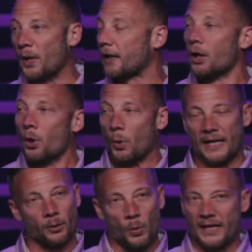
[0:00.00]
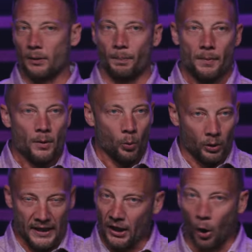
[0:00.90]
can, we can, we can
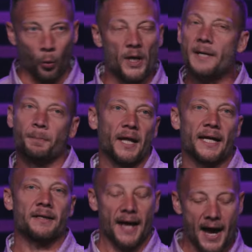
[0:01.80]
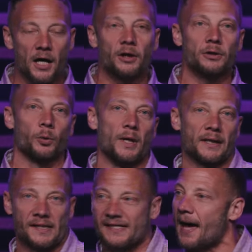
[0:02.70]
get our week planned out. We
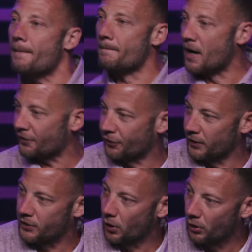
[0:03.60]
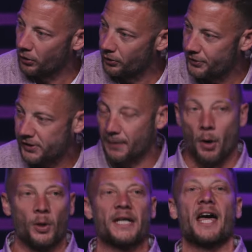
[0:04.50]
can set monthly goals. Come on,
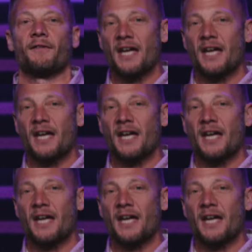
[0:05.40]
we can have